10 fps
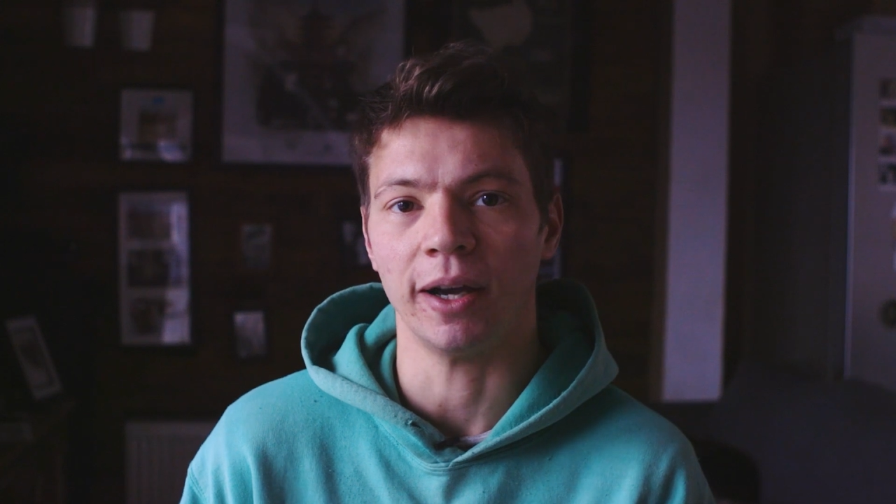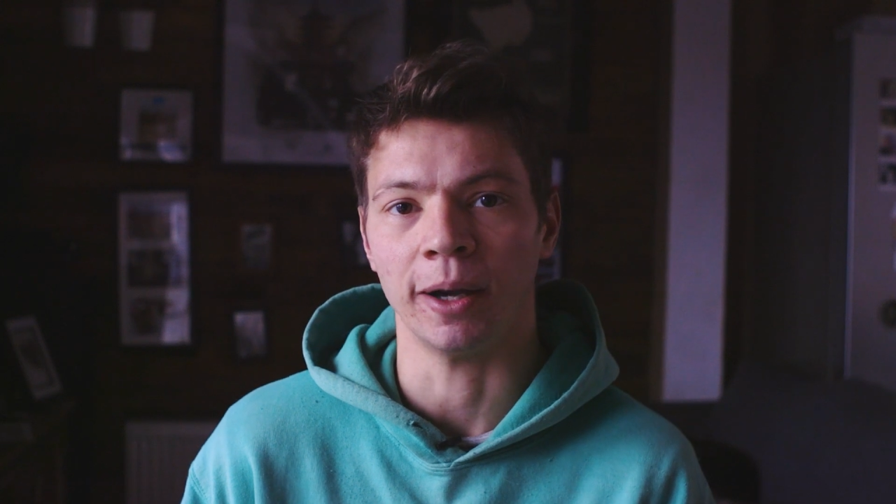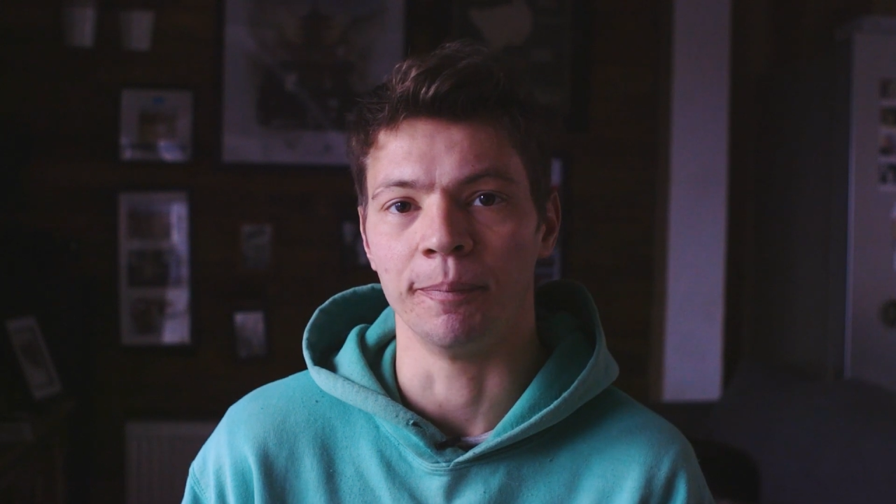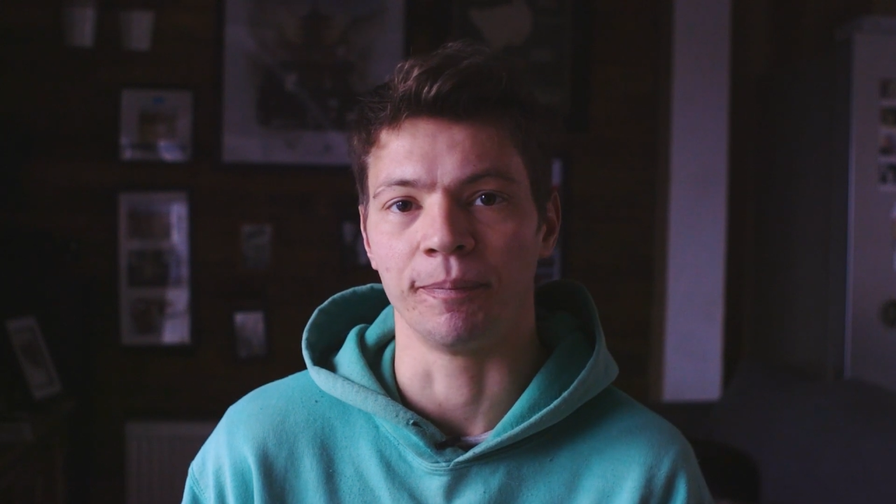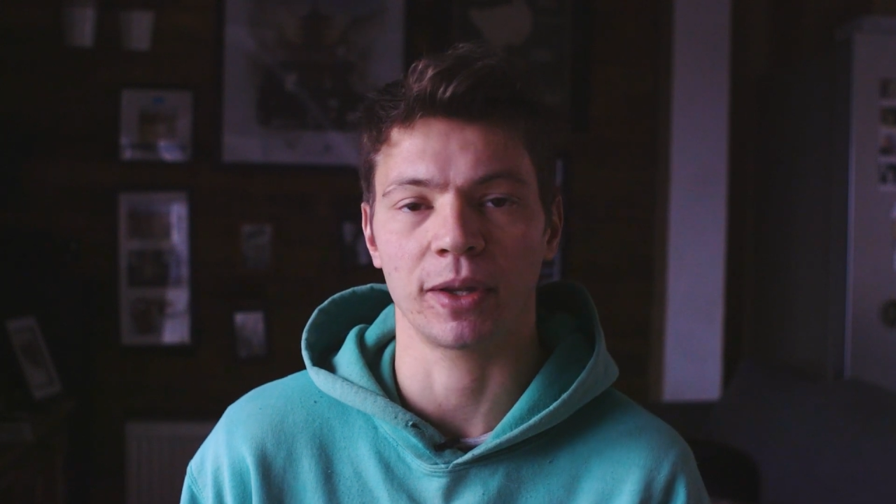
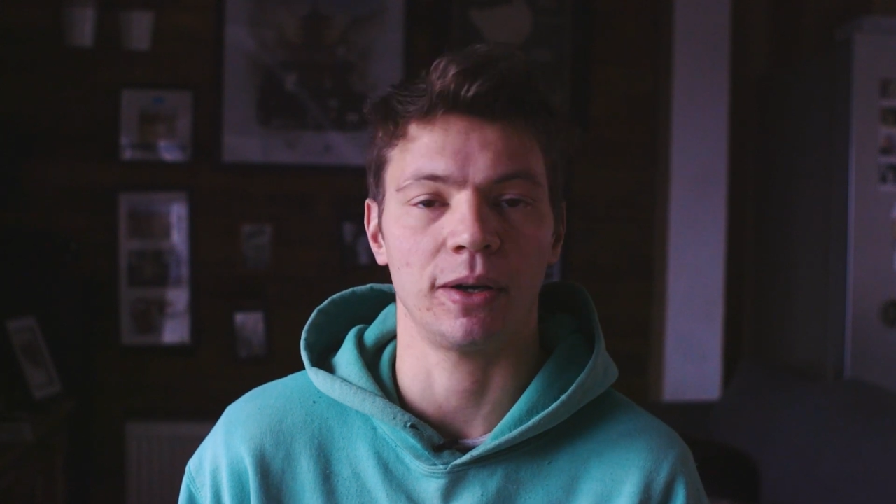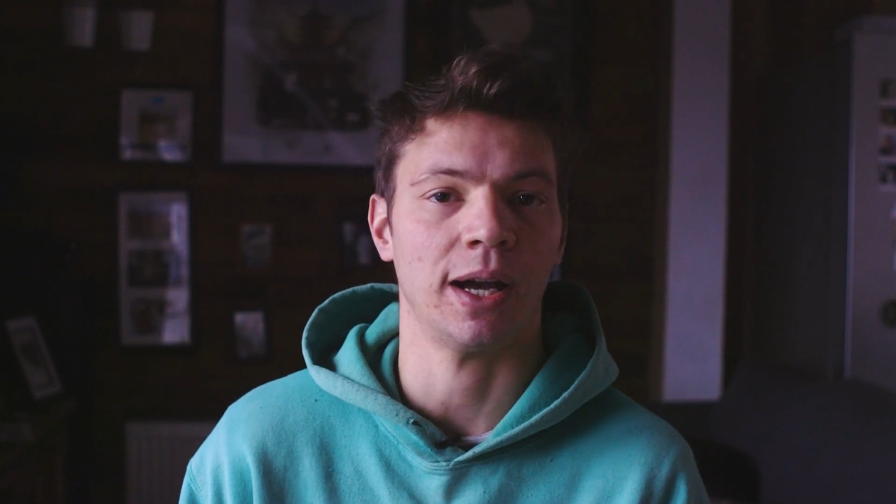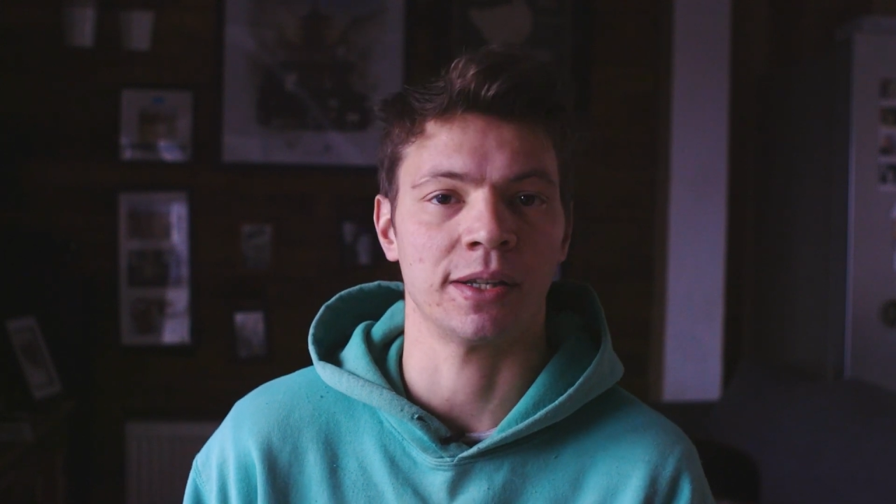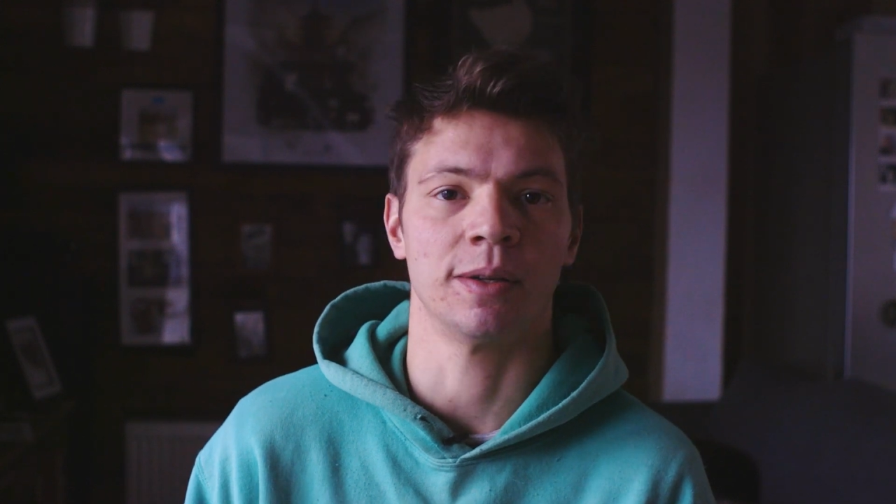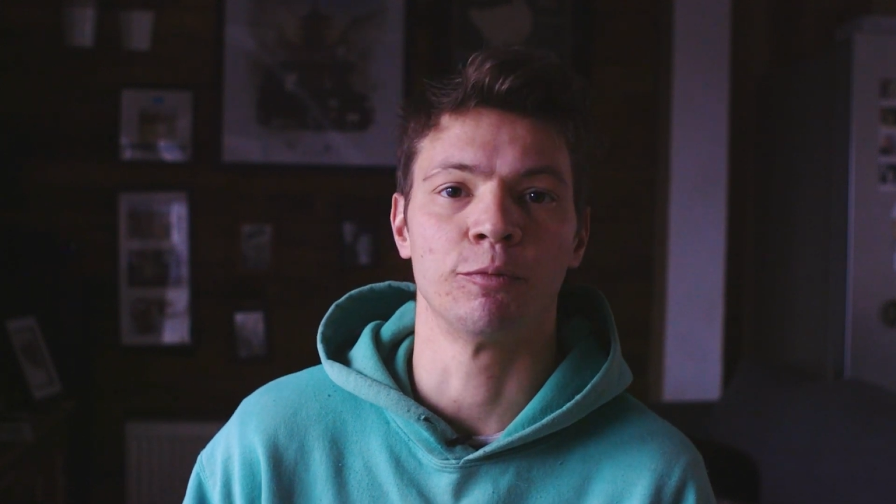
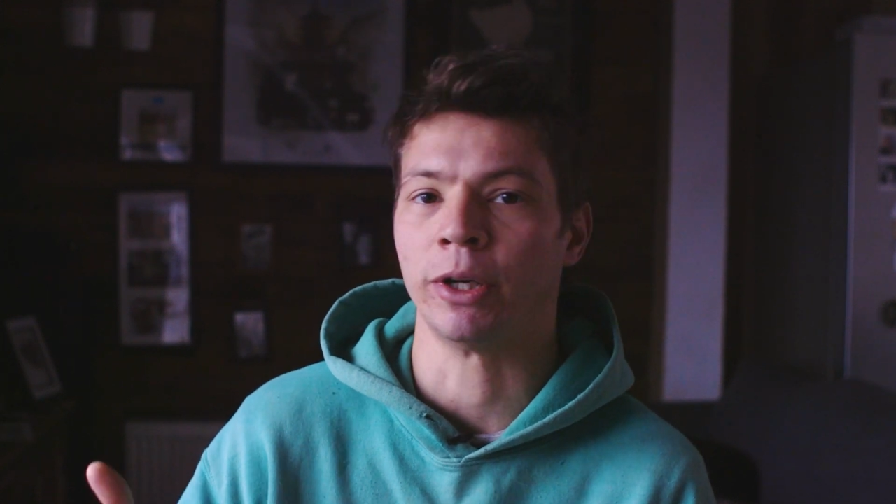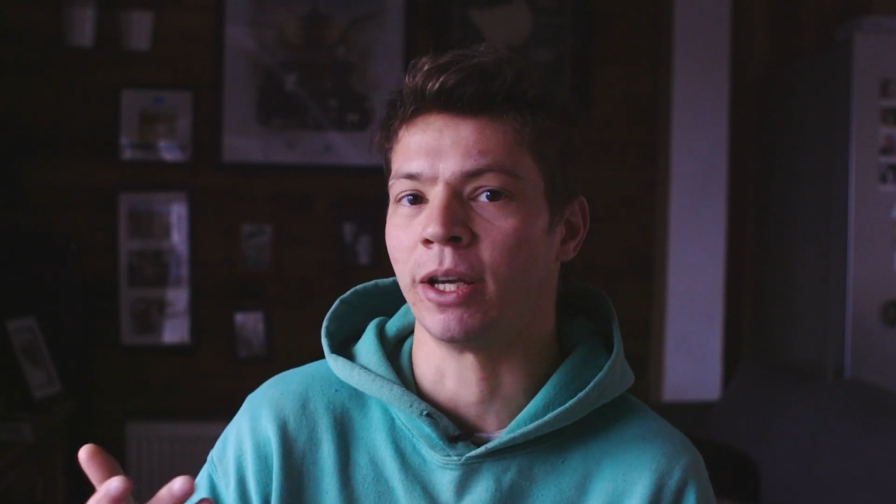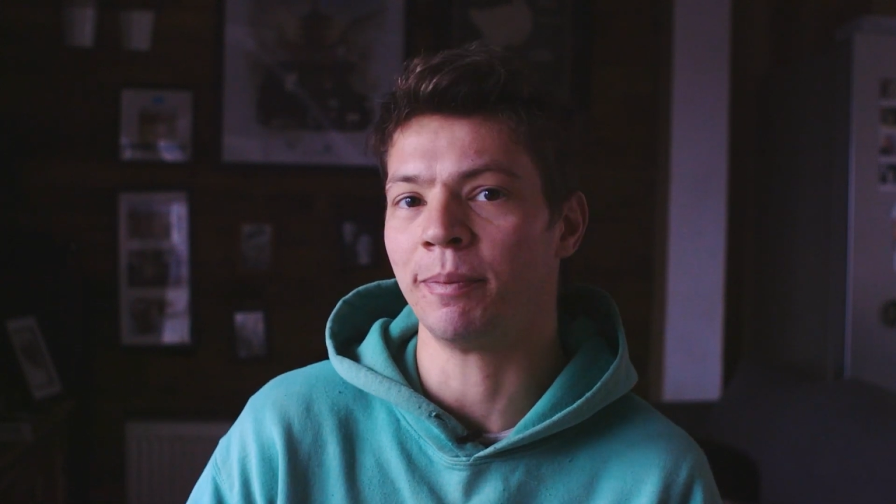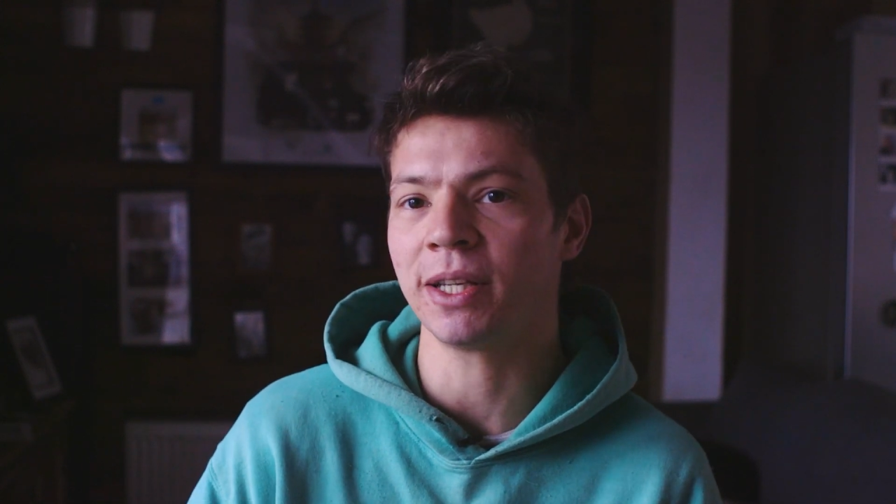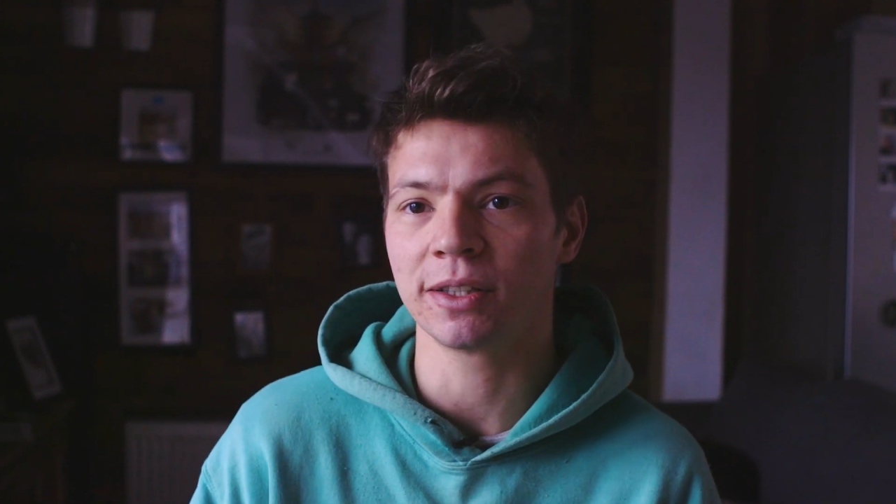As I'm running
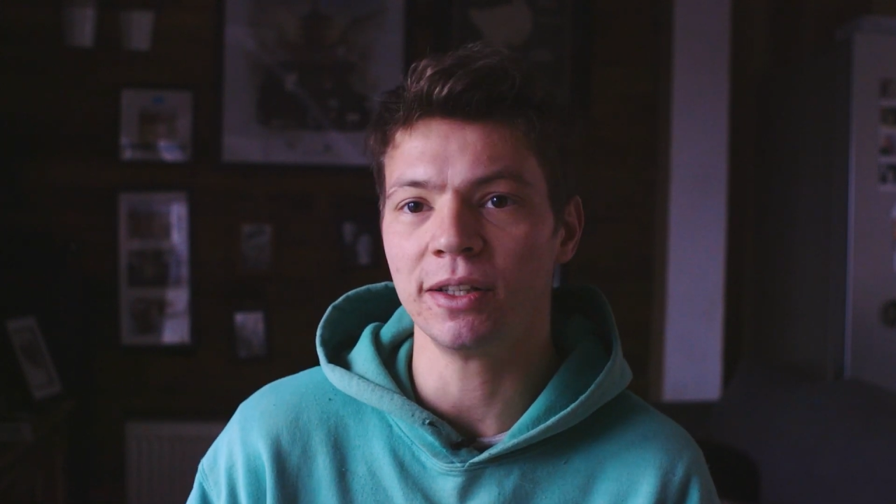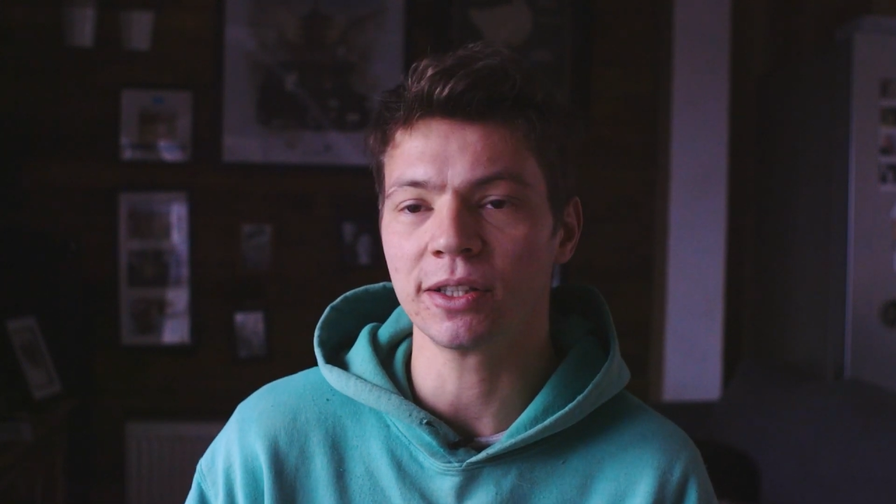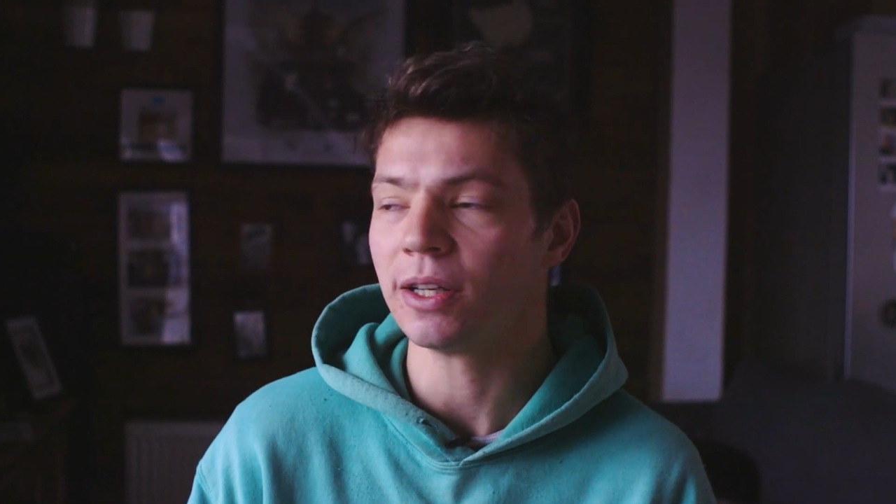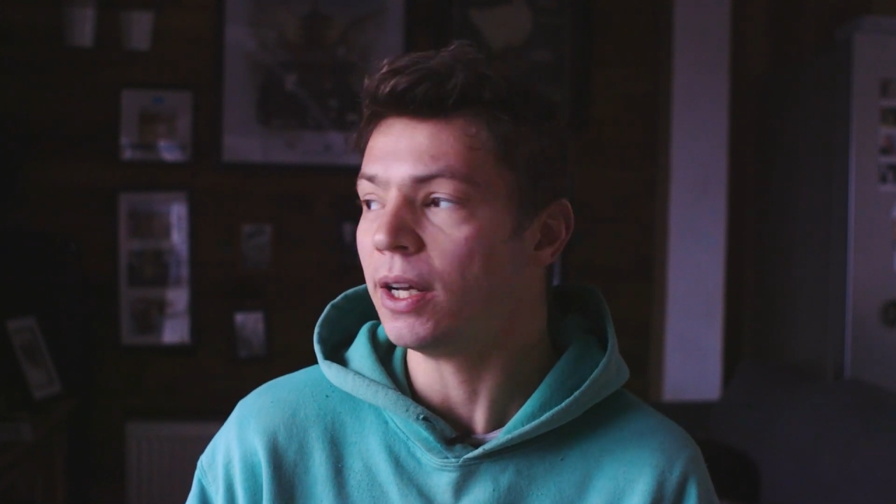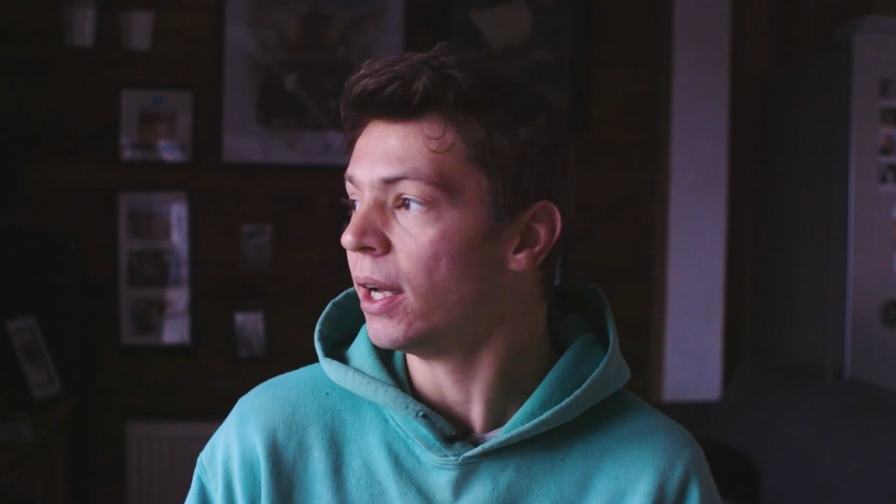a business,